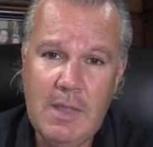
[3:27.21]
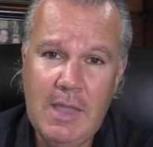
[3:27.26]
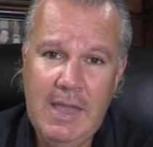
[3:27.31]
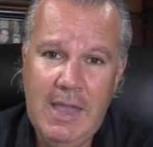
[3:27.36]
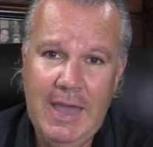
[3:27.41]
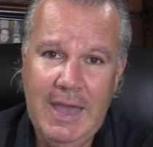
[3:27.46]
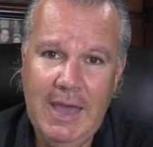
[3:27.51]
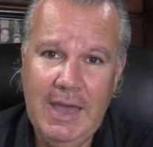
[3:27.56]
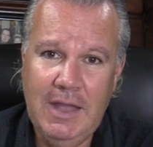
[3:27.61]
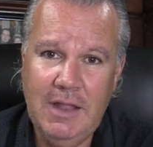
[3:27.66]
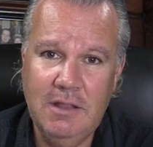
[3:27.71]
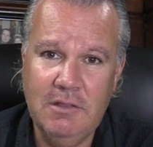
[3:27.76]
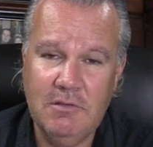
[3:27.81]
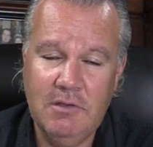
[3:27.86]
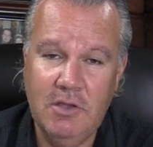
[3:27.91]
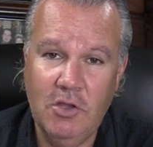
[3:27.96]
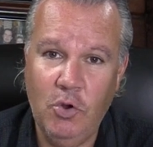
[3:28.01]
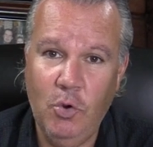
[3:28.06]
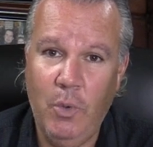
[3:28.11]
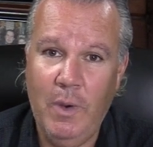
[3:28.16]
and
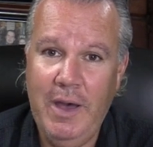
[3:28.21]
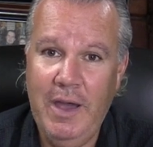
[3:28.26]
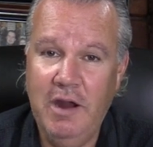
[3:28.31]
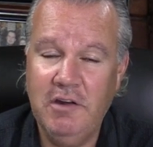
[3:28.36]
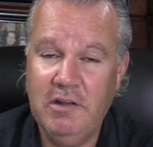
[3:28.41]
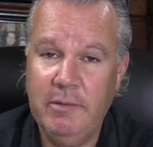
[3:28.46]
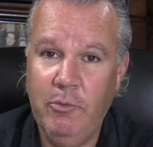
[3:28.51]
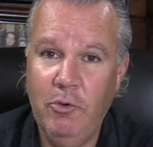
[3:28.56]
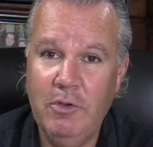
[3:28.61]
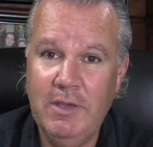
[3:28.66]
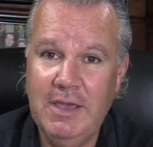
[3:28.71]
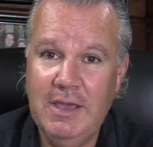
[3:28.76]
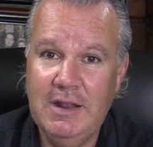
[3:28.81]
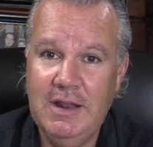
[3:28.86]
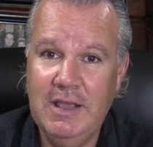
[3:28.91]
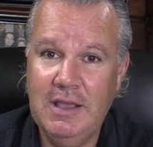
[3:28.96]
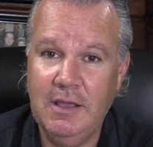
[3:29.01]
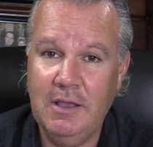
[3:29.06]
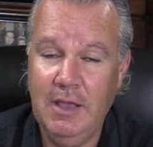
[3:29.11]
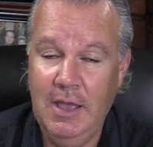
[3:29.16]
inquired about
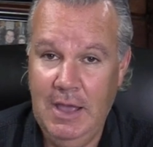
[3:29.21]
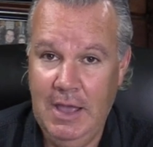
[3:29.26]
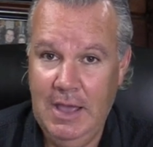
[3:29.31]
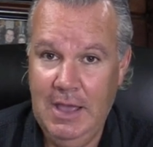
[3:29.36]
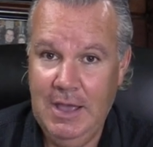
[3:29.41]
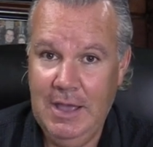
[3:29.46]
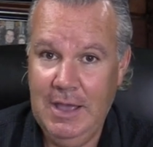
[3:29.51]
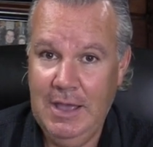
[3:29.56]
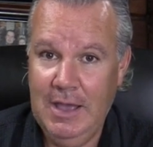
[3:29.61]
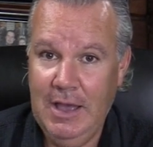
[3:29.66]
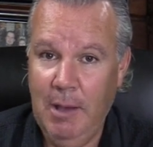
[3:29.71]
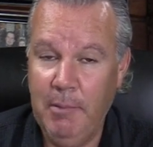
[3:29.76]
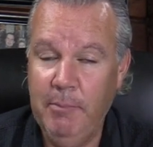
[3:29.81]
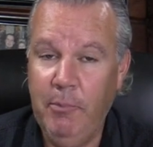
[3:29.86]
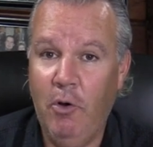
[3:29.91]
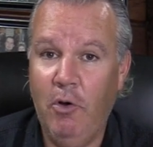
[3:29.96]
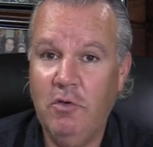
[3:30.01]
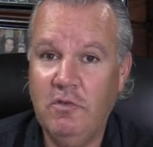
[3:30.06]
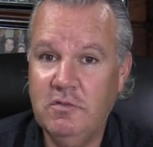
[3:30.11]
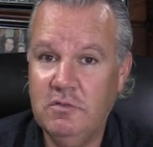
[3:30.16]
getting a
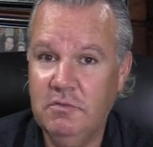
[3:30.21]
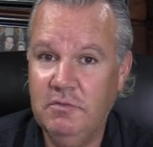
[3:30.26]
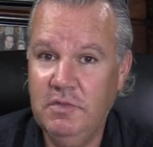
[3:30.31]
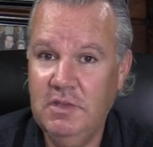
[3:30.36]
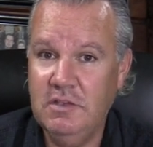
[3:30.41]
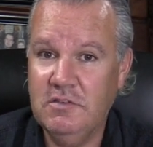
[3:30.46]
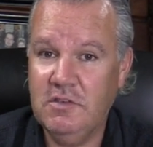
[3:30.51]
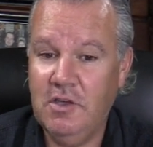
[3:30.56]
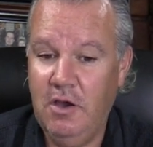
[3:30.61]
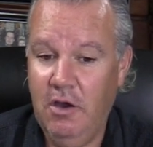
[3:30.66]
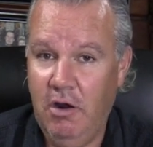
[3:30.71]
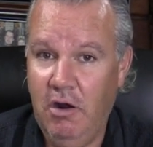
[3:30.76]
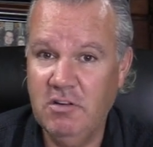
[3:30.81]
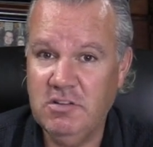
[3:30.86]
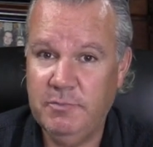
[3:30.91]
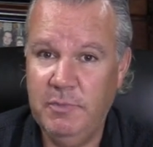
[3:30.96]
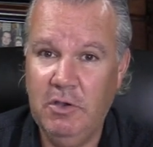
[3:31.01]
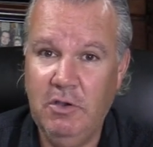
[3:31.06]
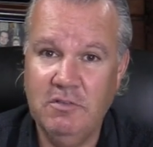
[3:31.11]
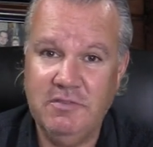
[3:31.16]
box of these
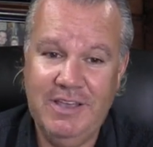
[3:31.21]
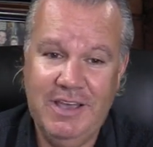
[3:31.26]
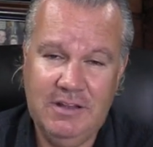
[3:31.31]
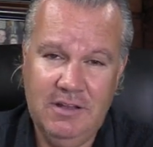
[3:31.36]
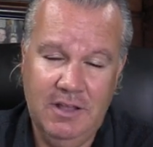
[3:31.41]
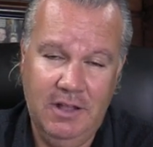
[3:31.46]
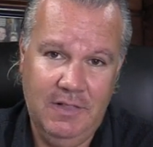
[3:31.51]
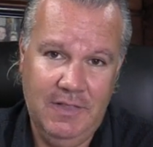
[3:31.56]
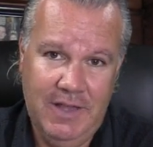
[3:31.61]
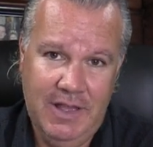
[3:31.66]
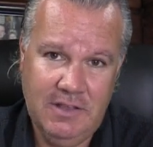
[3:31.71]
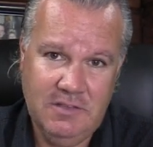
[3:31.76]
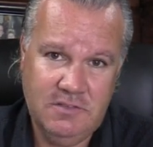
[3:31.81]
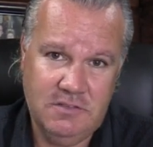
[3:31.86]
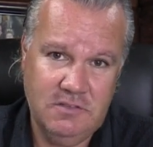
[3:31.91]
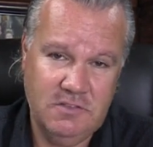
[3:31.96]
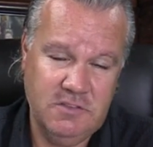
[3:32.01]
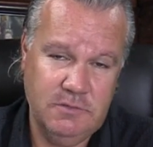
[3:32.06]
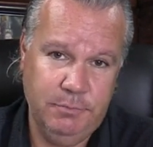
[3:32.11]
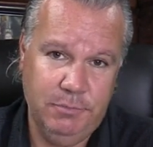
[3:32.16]
cards because they had a glass
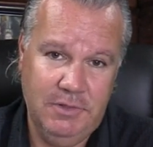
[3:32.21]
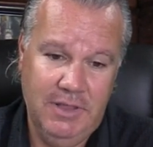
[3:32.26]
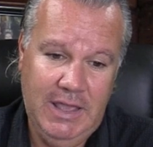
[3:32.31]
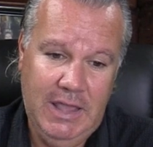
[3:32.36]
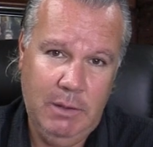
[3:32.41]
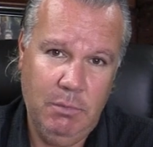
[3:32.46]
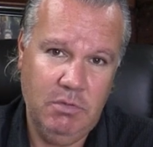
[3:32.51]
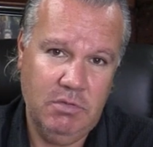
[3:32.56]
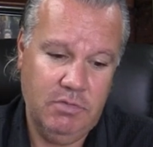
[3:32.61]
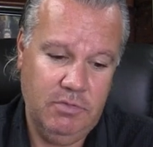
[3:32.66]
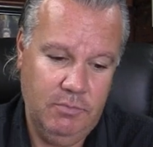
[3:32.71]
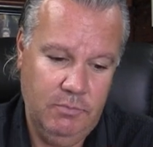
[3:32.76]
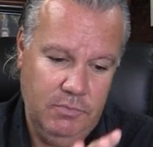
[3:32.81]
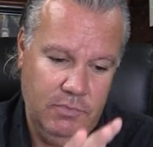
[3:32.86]
display with